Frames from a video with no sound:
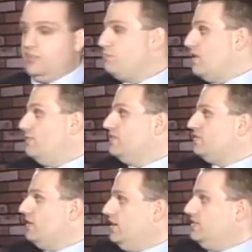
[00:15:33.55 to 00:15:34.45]
to the
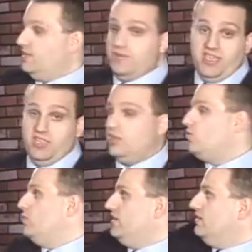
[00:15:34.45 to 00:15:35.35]
promised land and
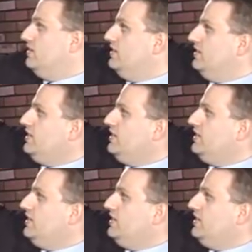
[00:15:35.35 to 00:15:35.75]
making a queen.